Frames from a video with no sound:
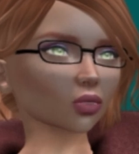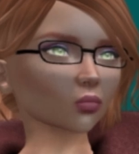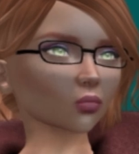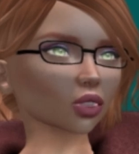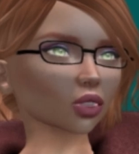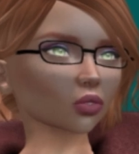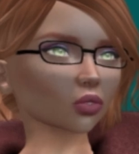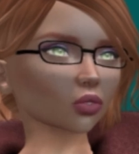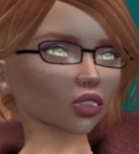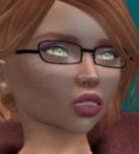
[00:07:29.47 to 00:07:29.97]

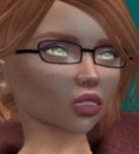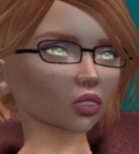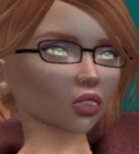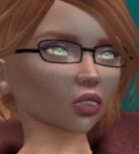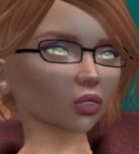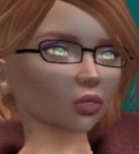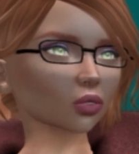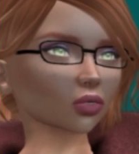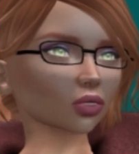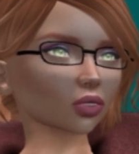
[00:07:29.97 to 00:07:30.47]
because
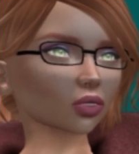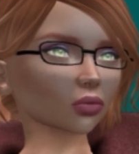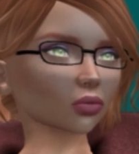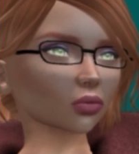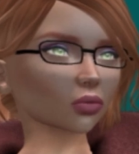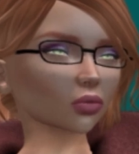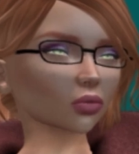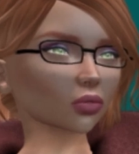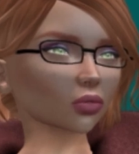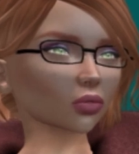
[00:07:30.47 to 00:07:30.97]
once it
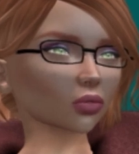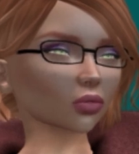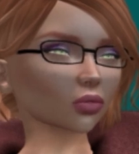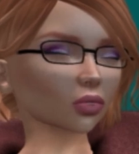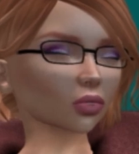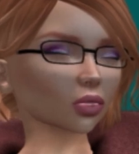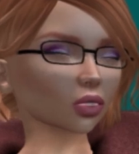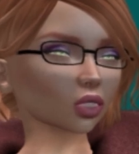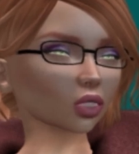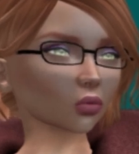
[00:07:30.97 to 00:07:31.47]
gets to
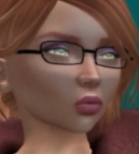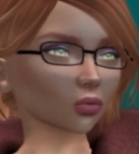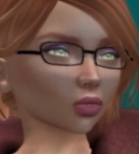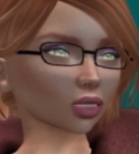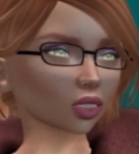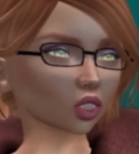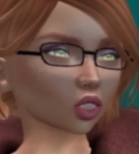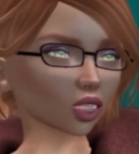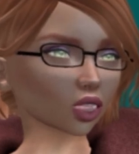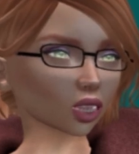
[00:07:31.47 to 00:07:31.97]
my
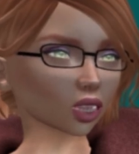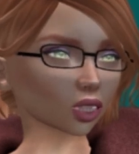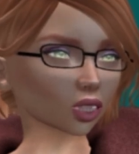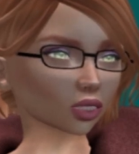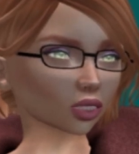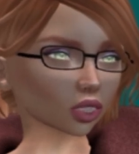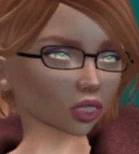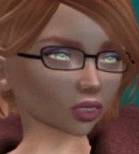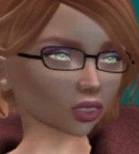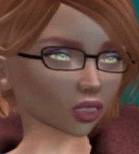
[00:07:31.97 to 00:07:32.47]
optic
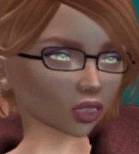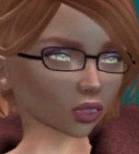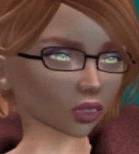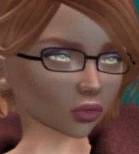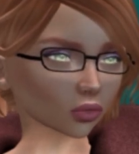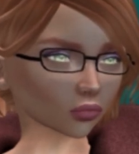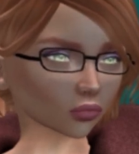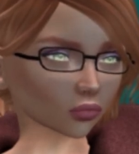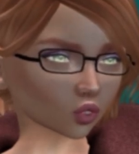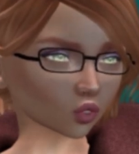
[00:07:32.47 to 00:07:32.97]
nerve and
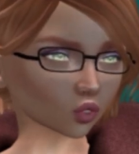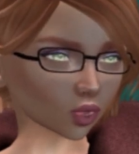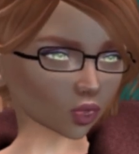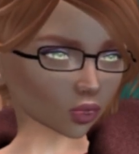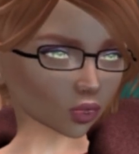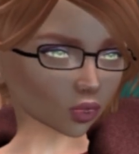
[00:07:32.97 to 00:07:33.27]
starts